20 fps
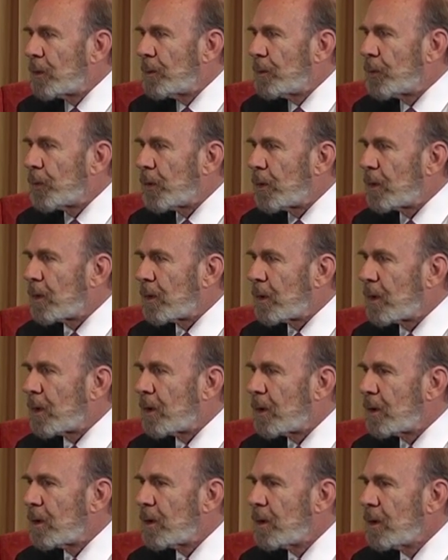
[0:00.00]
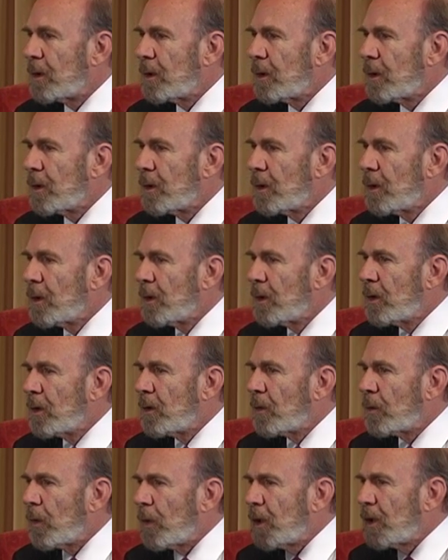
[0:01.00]
important?
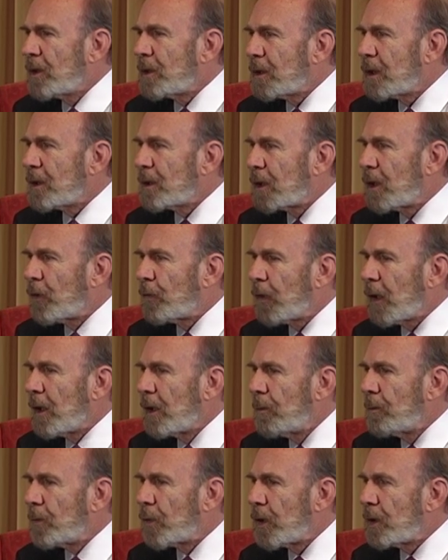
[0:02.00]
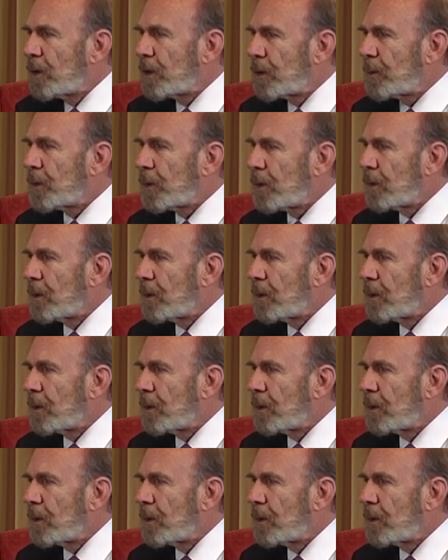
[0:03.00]
What is this divine principle?